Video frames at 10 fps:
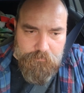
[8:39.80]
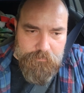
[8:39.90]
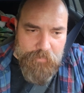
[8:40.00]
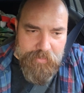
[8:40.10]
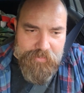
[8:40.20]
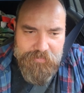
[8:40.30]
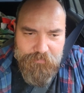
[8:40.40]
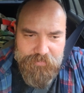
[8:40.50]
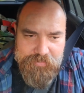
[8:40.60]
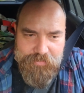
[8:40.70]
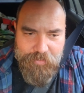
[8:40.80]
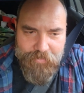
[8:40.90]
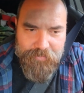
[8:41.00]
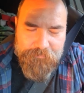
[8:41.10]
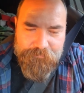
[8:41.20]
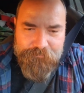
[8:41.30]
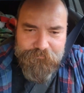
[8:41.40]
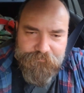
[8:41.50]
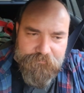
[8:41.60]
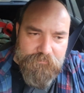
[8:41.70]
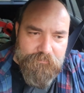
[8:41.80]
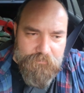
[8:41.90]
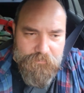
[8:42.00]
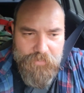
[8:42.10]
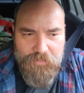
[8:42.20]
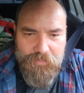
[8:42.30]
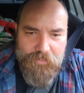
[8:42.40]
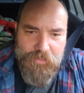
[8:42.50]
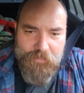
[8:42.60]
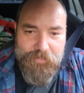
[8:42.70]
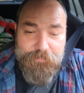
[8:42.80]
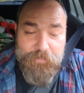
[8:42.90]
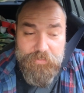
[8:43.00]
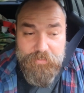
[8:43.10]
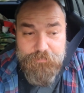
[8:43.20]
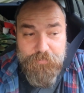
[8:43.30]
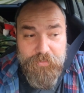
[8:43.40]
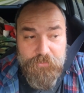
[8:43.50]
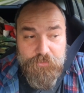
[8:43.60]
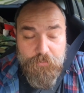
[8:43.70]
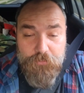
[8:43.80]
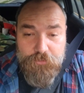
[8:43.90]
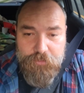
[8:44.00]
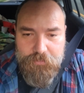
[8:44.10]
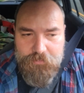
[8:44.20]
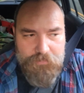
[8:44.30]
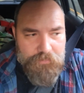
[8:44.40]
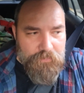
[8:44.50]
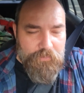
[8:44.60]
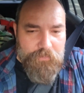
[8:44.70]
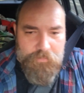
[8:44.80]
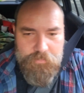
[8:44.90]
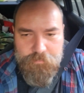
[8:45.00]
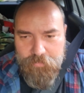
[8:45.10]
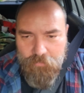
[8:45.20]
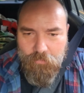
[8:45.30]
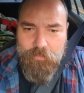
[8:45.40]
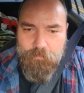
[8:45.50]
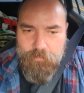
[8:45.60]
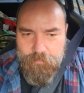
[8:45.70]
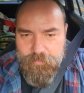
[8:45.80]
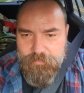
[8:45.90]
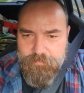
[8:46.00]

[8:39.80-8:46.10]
I guess he wasn't, I mean it's pretty atrocious. It's pretty horrible, but